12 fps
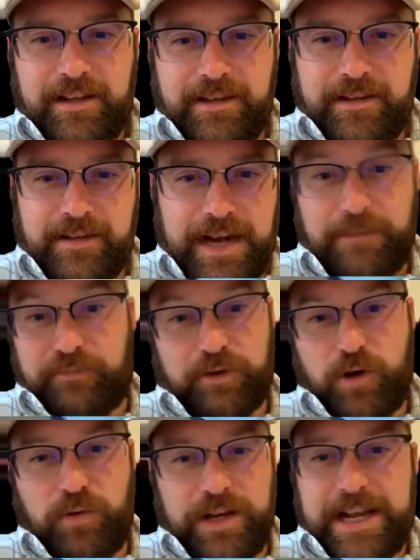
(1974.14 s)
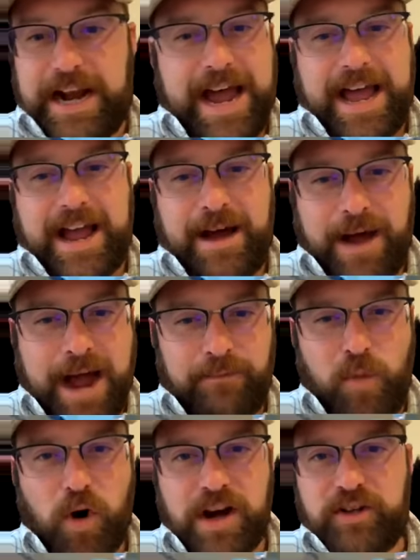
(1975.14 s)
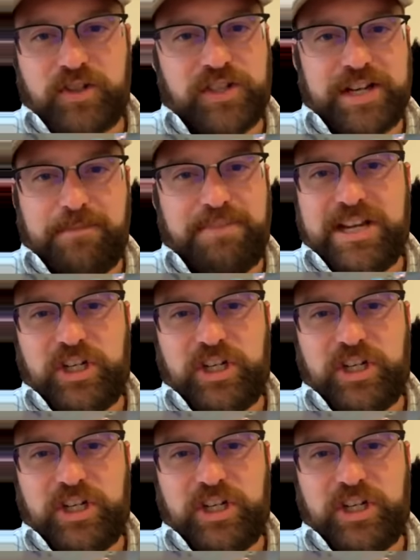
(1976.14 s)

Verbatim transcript: I'm through with it. I, I am more interested in B.